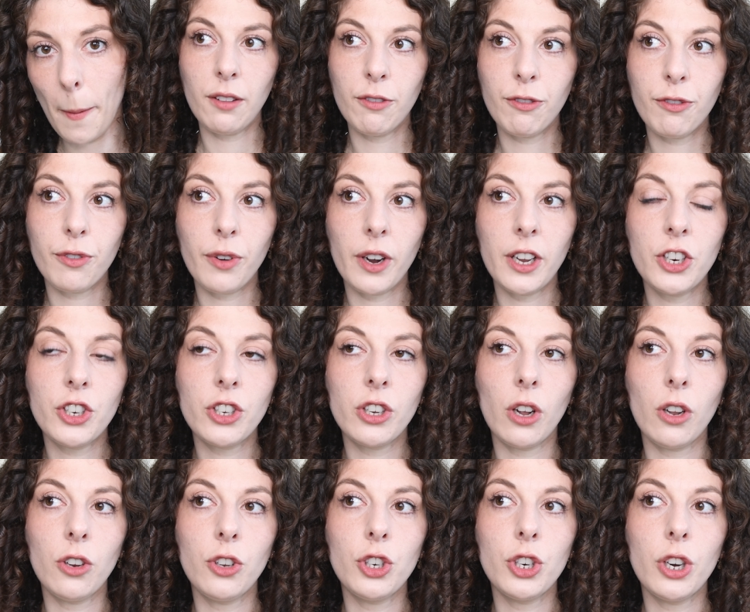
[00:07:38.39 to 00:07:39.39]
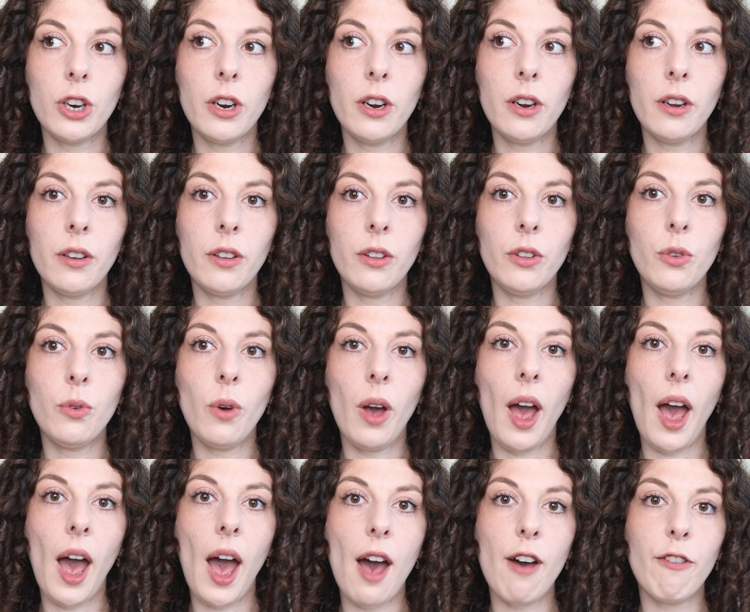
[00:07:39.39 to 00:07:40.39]
In French culture, you
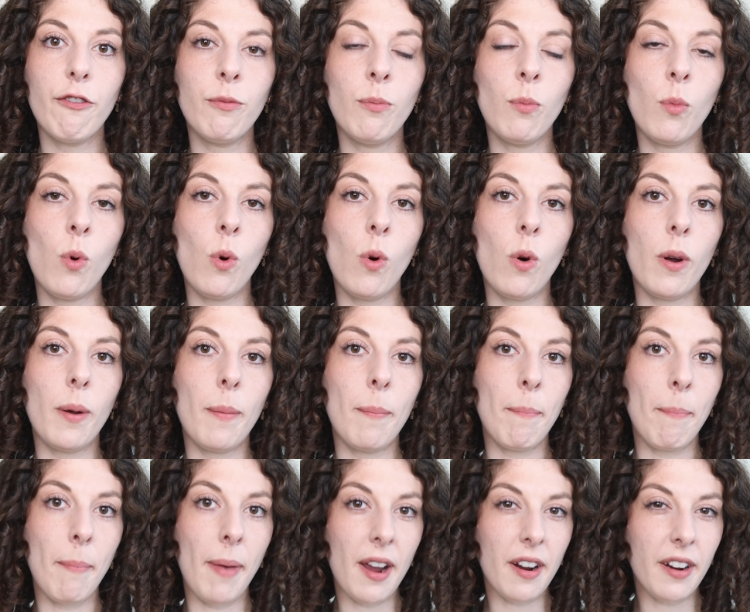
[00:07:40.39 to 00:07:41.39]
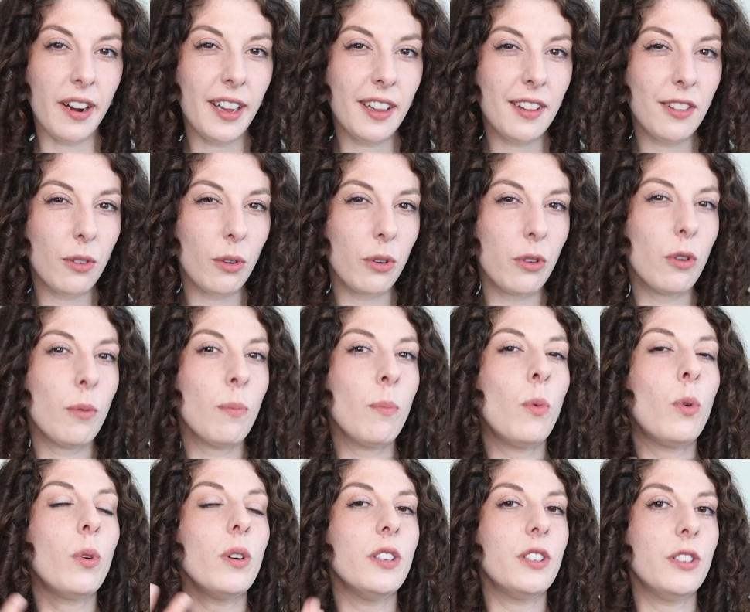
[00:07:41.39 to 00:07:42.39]
have more merit or you're
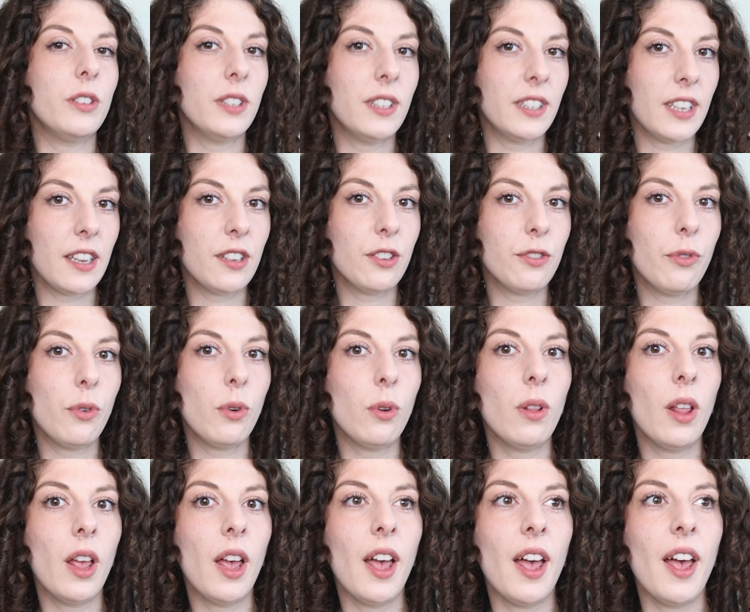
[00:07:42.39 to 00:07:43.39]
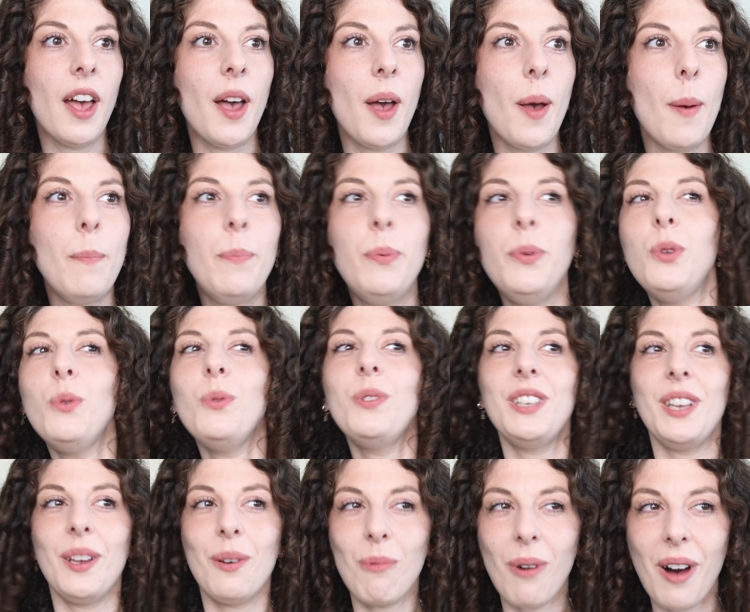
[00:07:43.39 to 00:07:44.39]
more successful
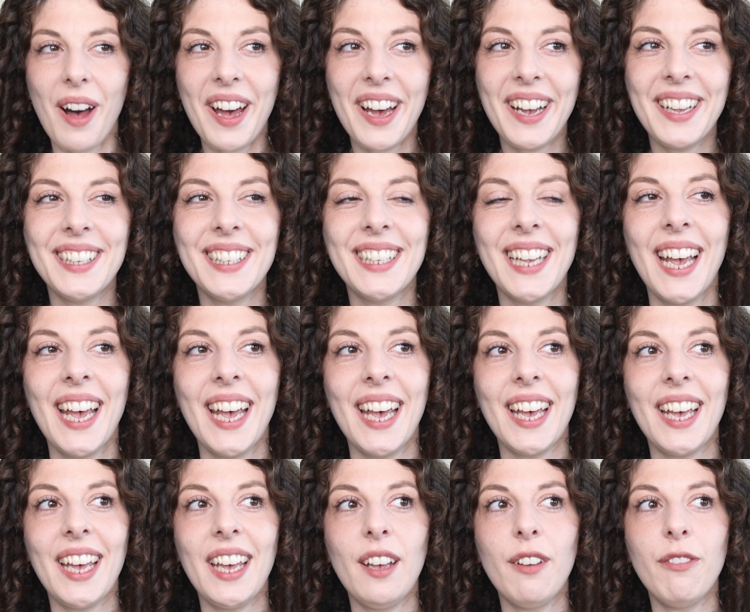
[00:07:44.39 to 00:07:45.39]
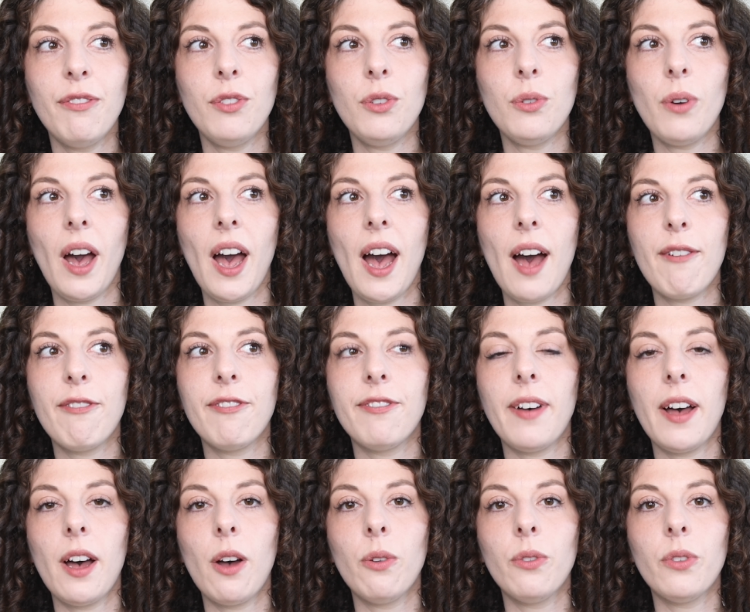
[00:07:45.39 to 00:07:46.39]
beauty-wise if you have
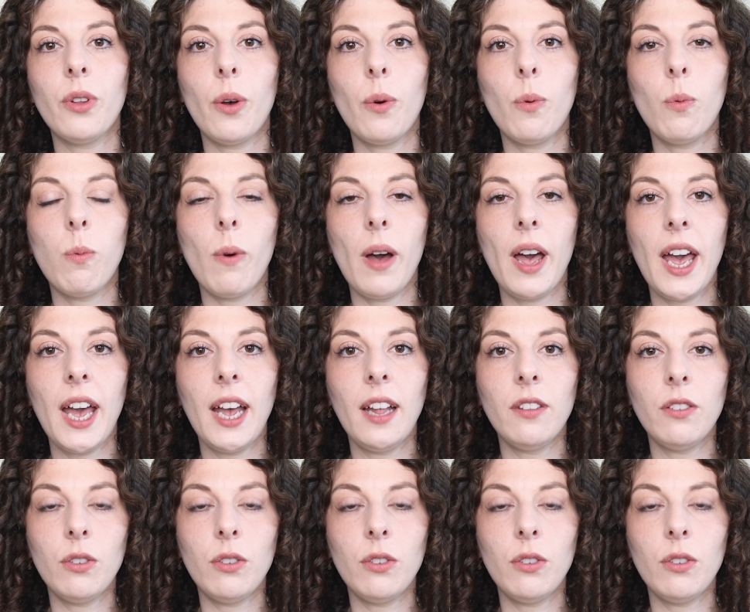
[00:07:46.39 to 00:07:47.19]
found a way